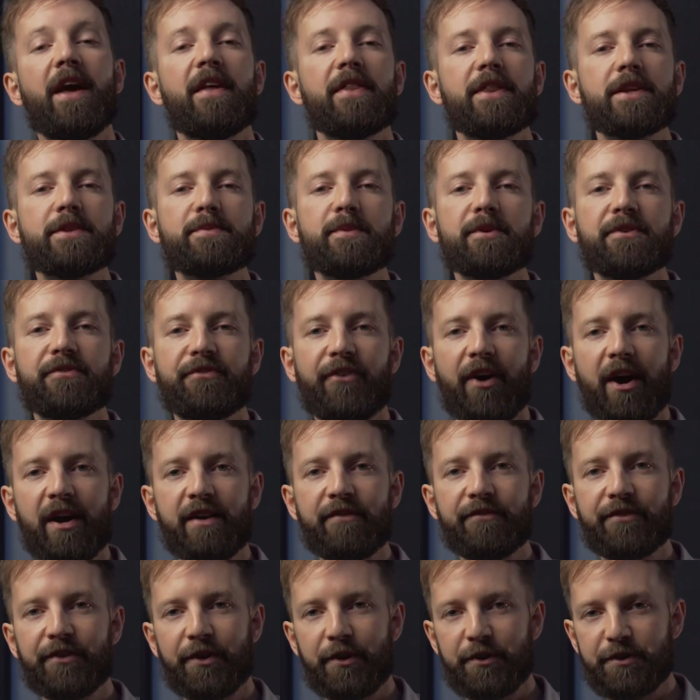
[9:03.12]
This was
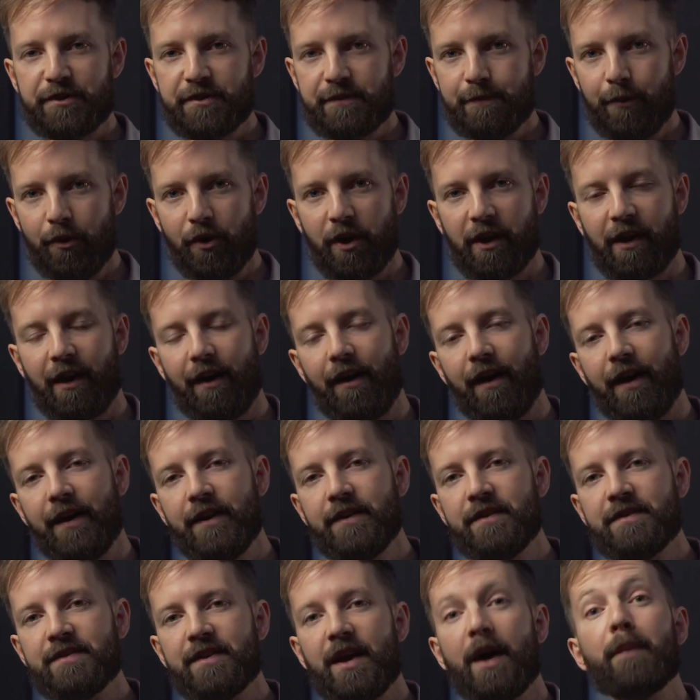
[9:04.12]
fine for those smaller
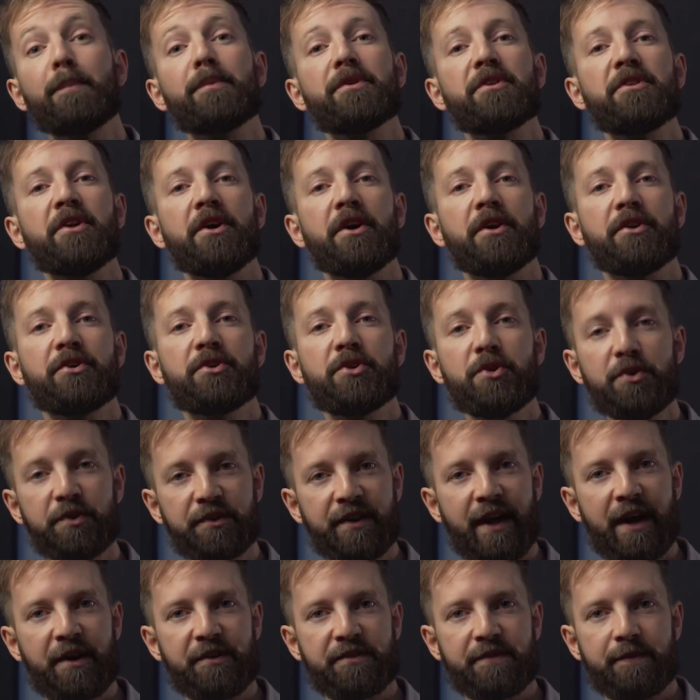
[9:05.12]
clients up to the
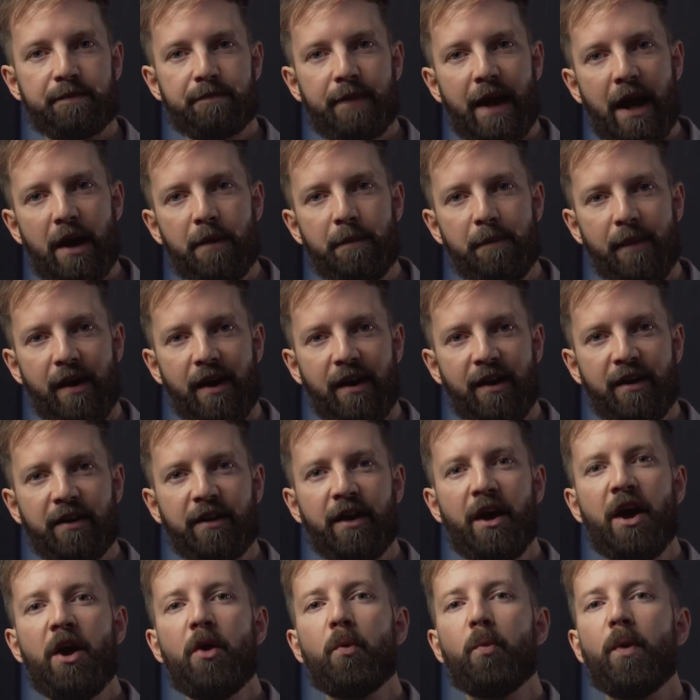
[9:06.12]
£2,000 mark,
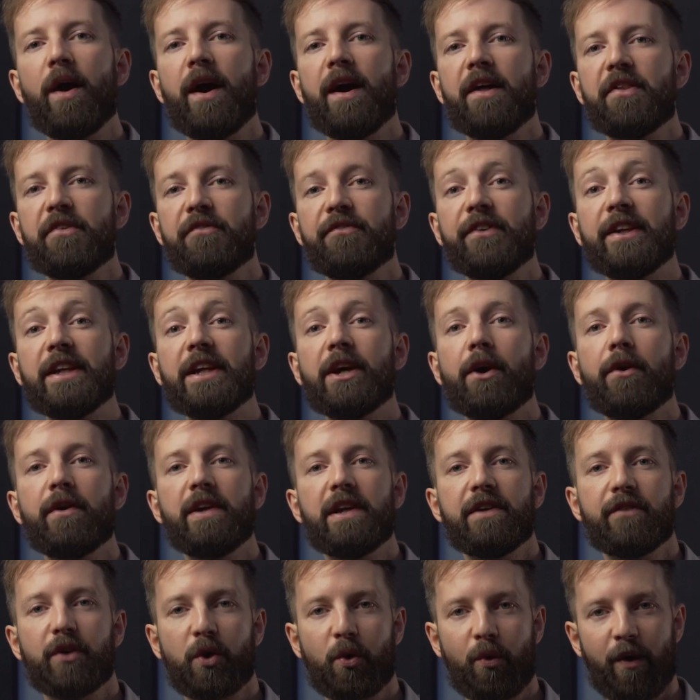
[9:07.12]
where the video
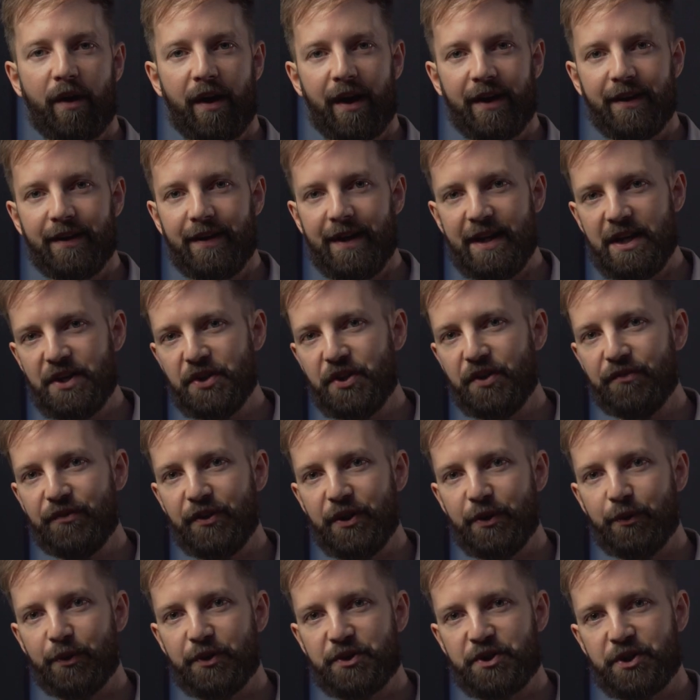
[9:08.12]
only required an
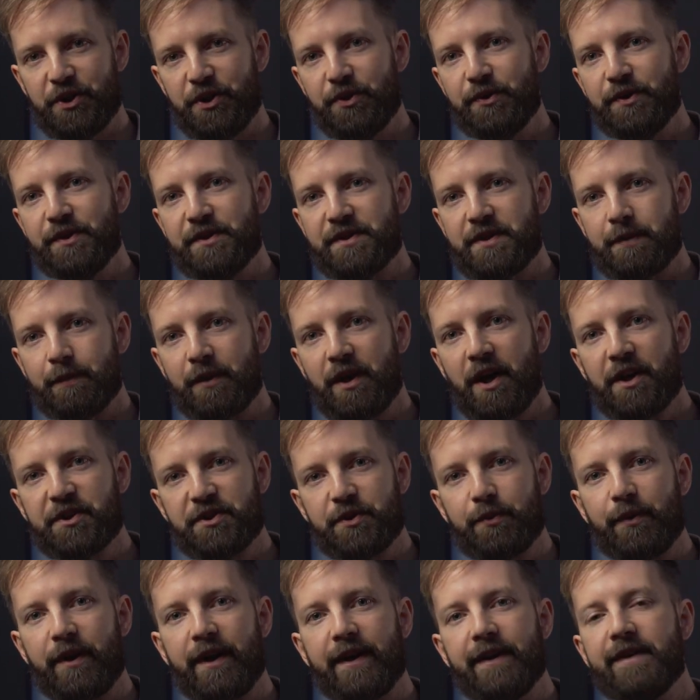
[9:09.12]
interview or two and some
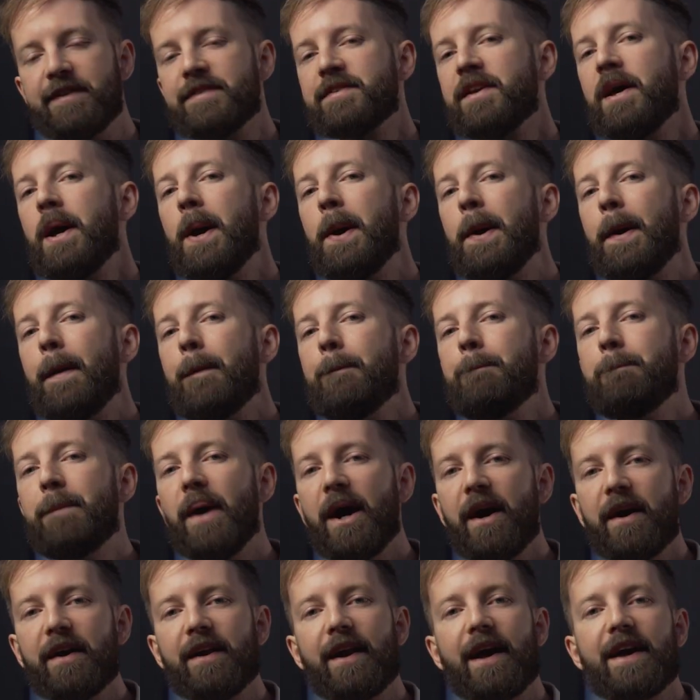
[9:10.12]
cutaways,
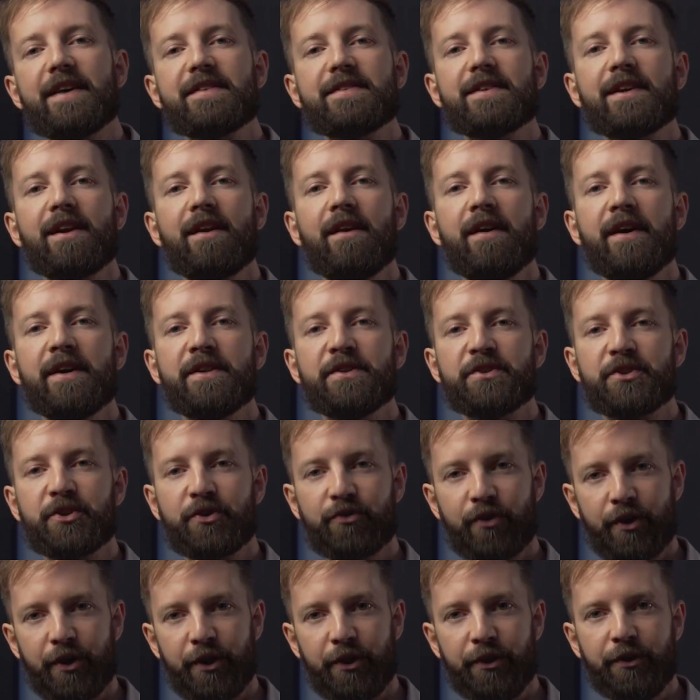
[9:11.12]
but as the clients
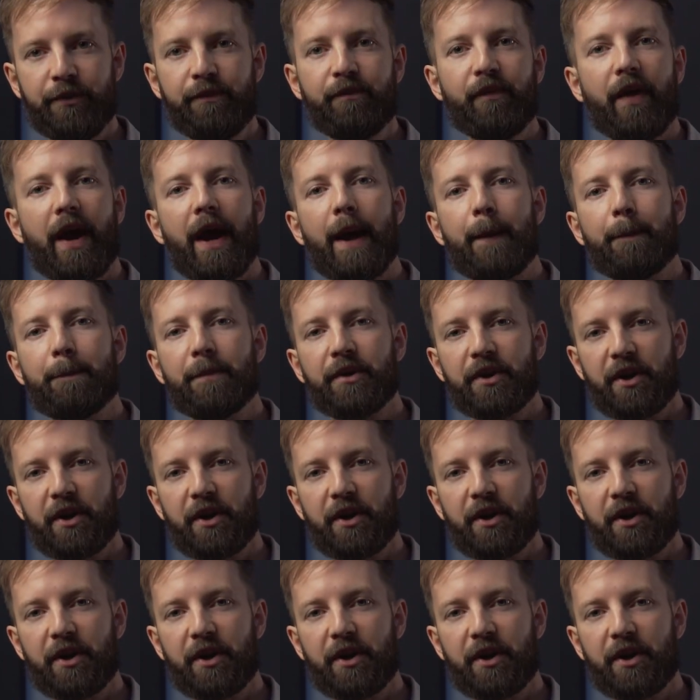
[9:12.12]
grew and